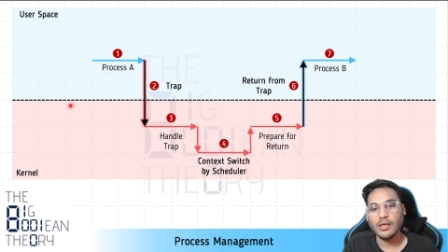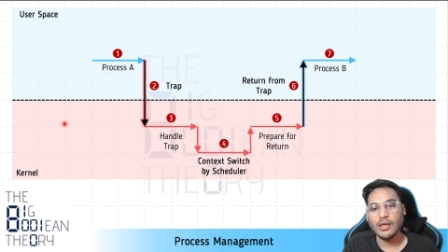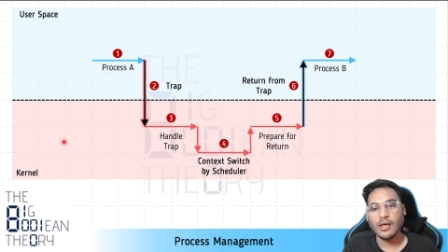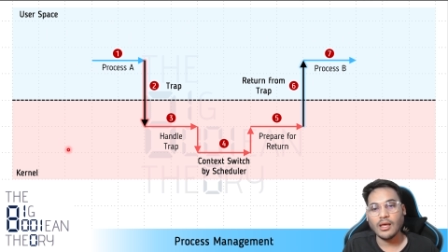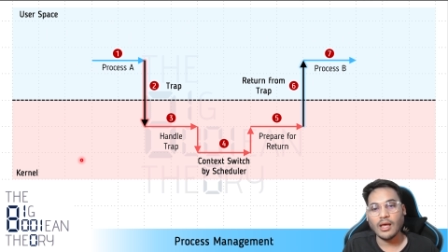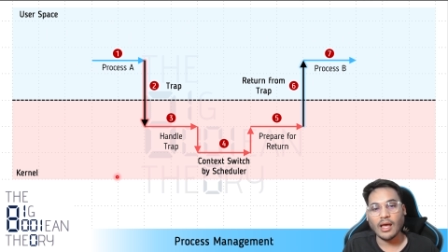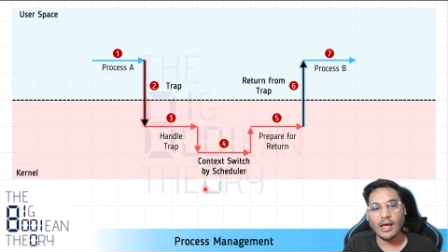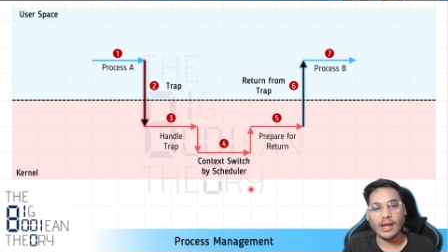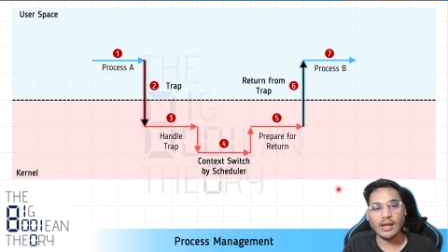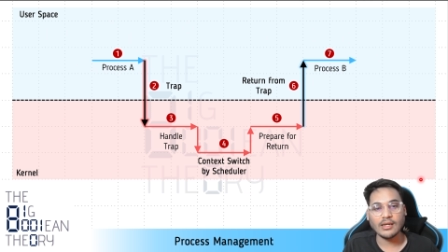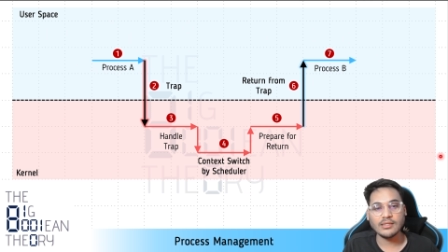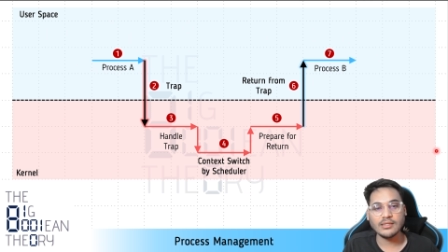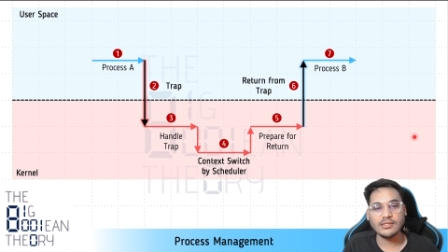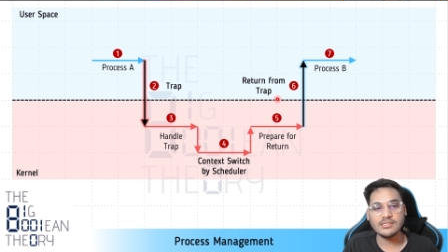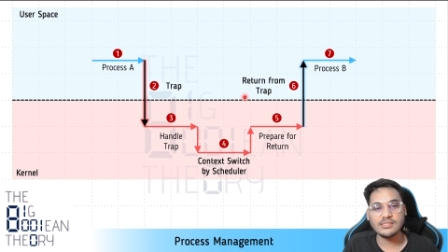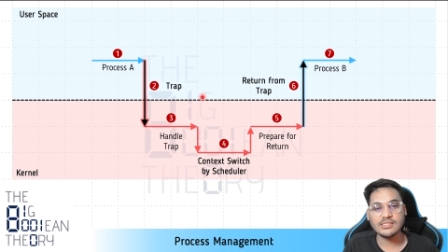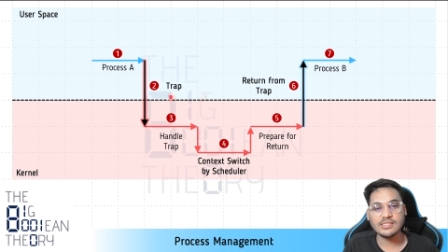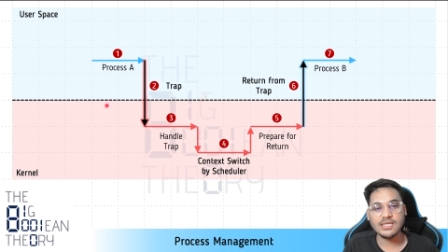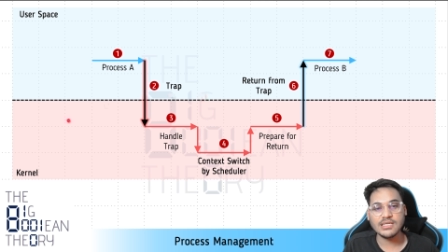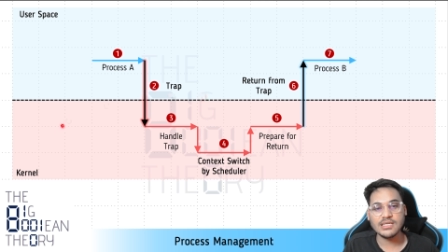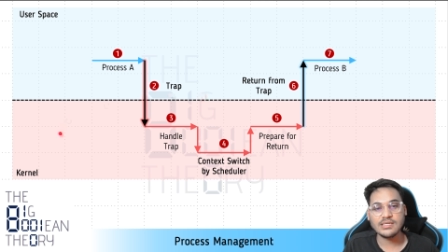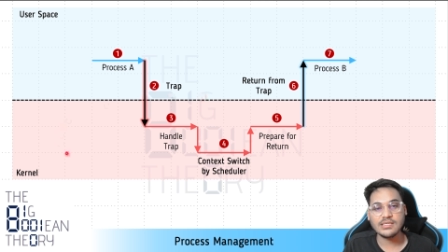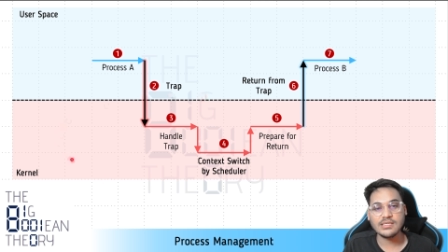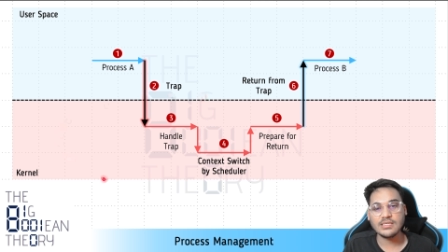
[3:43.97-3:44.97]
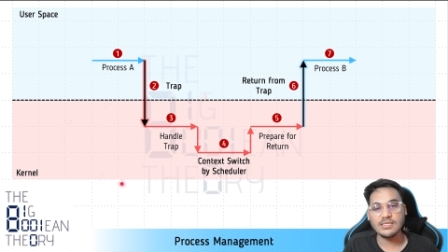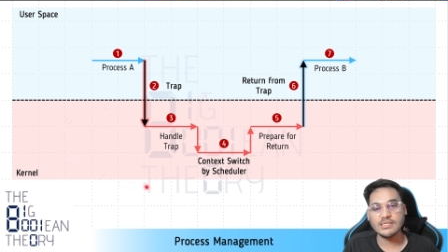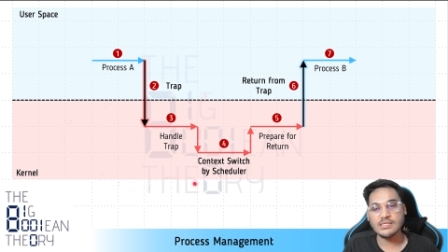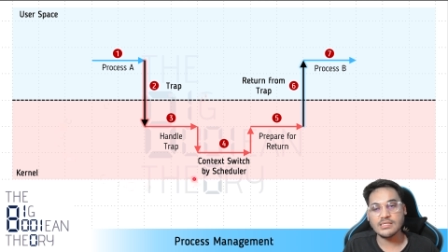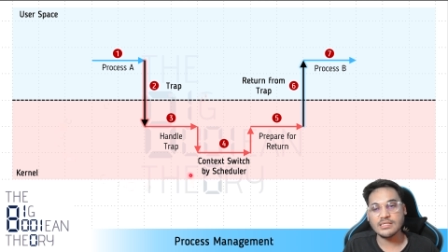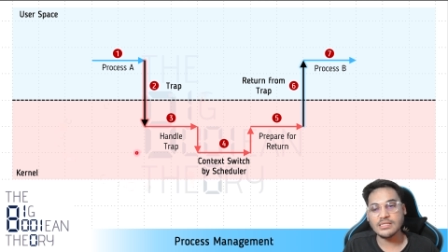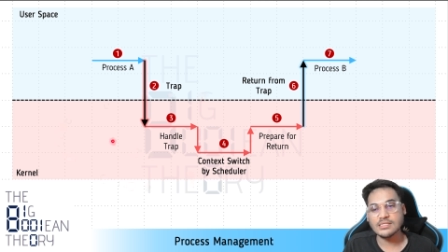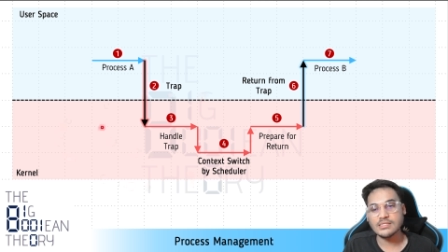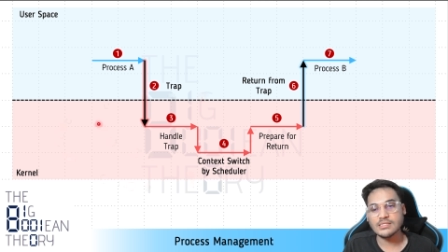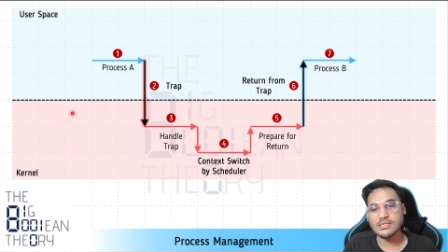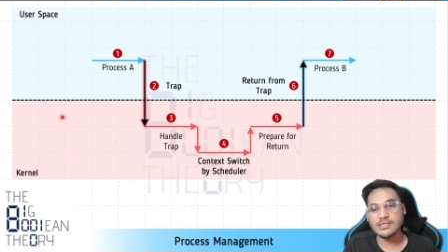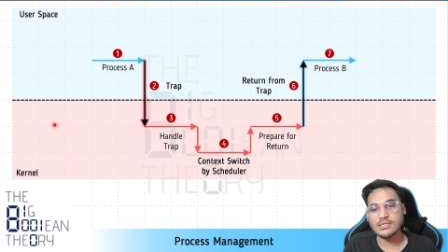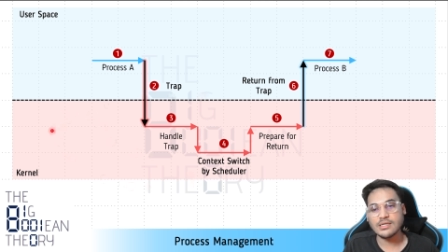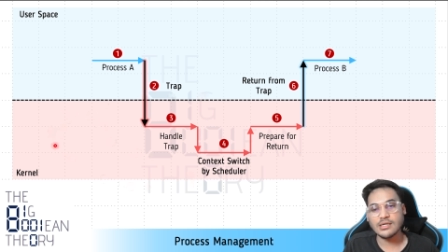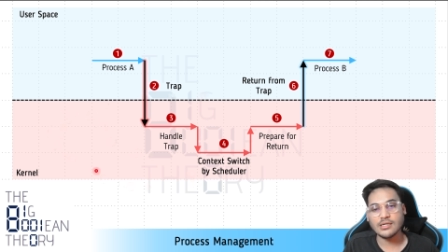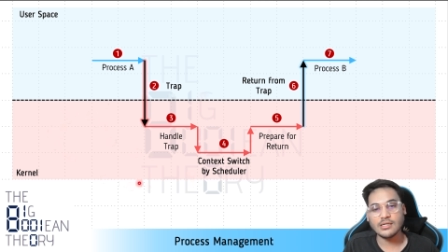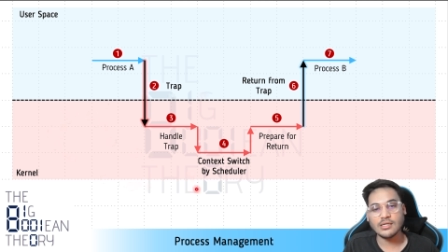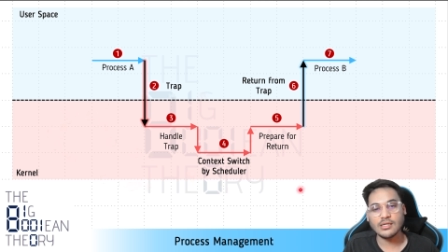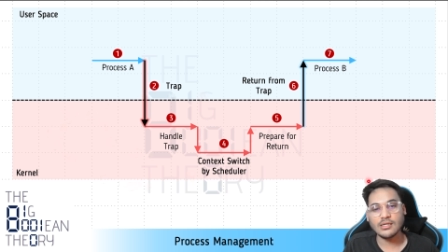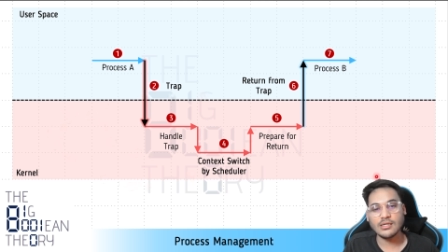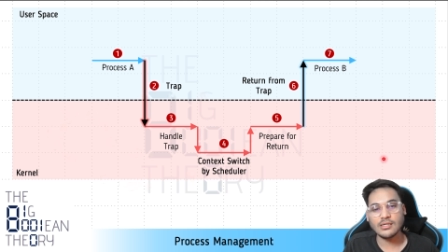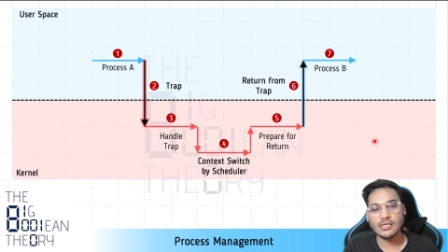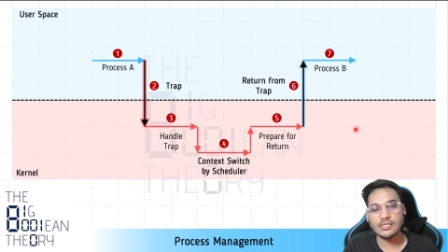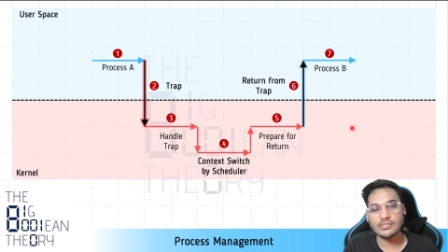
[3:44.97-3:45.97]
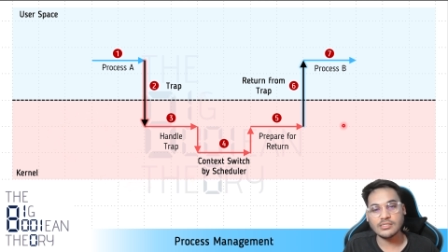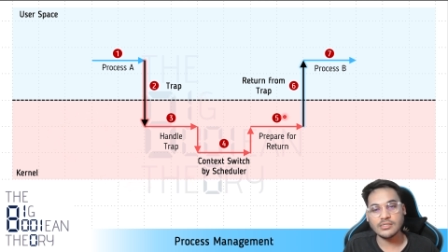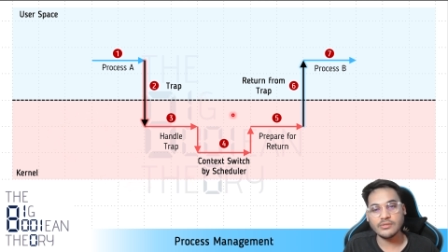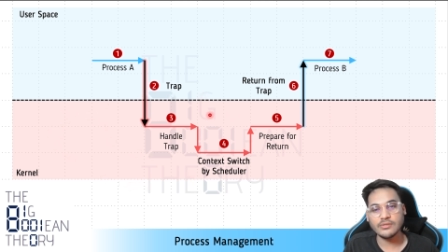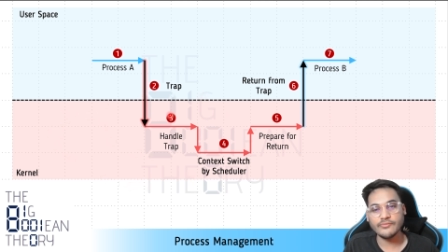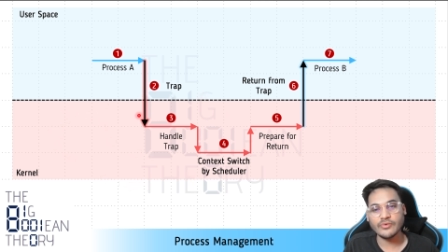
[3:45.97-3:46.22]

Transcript: and this red region is the kernel region.